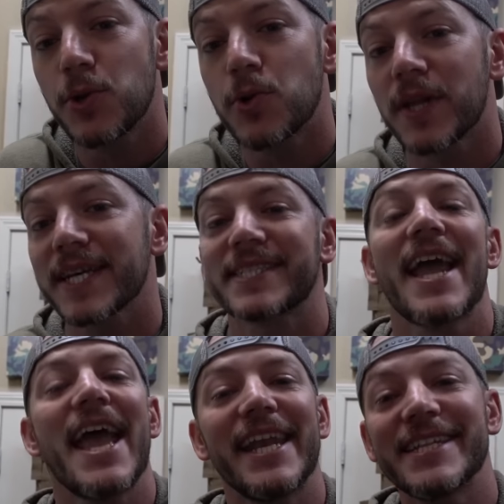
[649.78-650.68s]
2 clicks
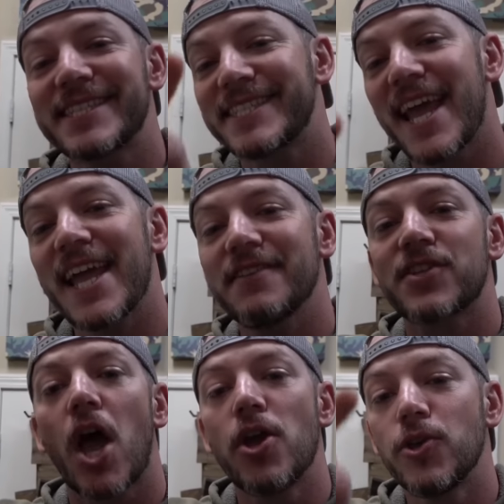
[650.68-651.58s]
and it saves
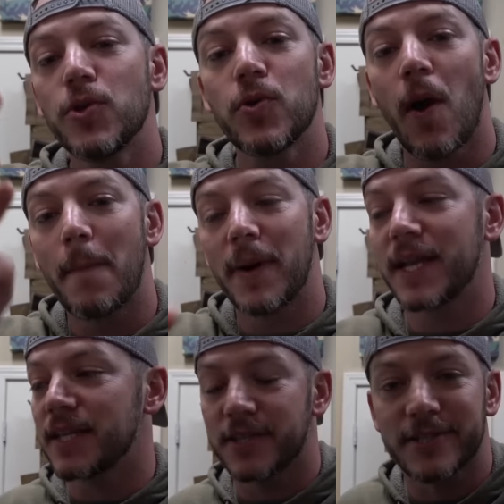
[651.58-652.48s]
you
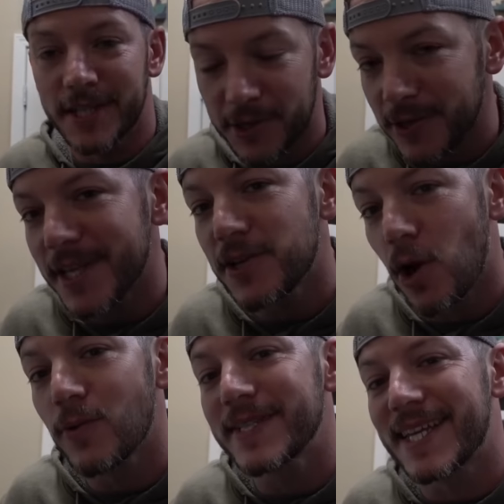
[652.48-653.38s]
money. There's literally
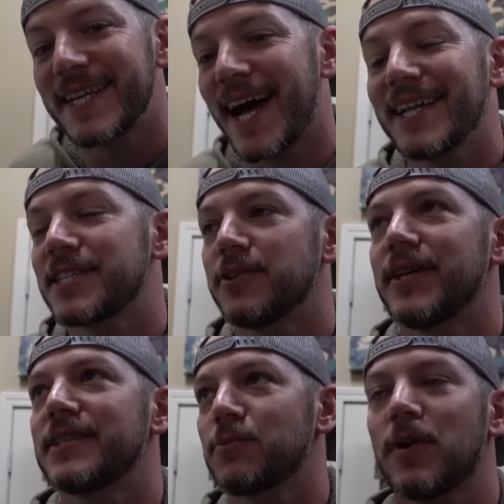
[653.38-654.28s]
no reason not to do
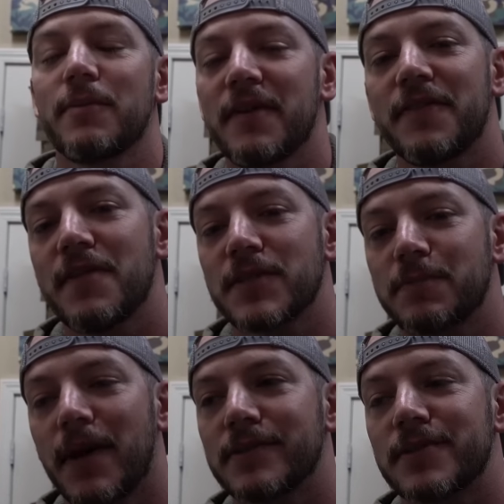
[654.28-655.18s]
it. It's one of my favorite
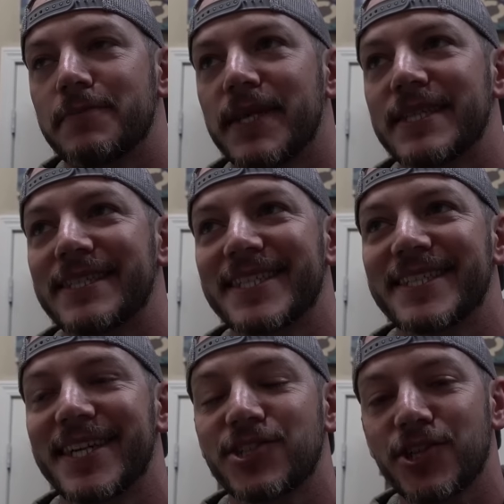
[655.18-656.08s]
sponsors because it
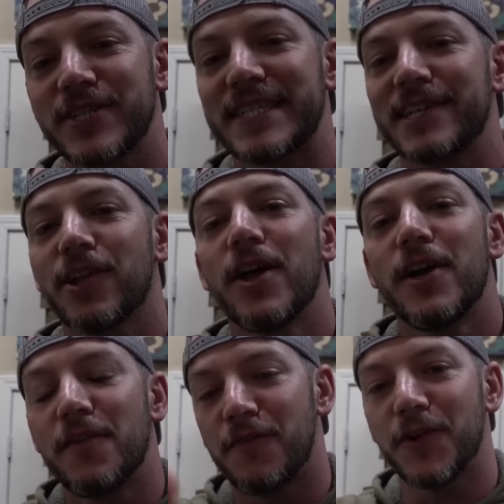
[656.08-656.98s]
is such a good deal
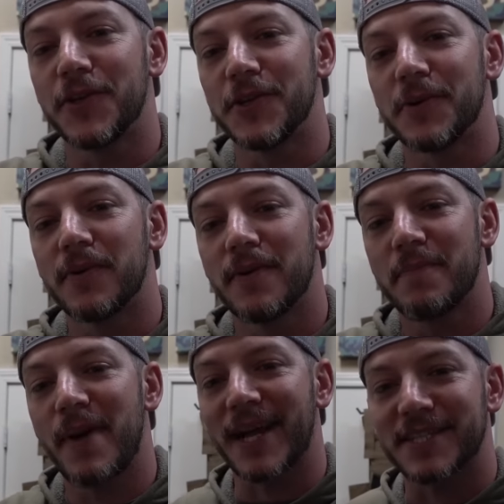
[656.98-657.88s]
for you.
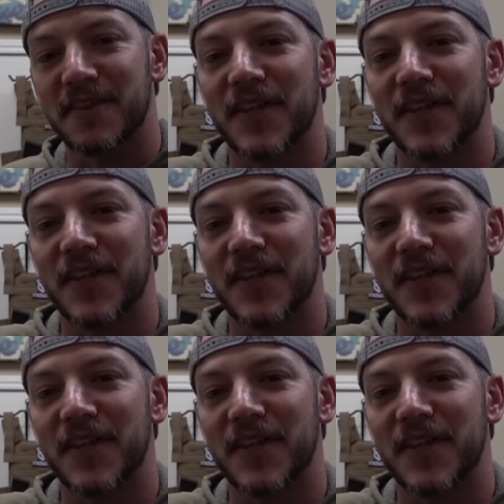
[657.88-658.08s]
Back to the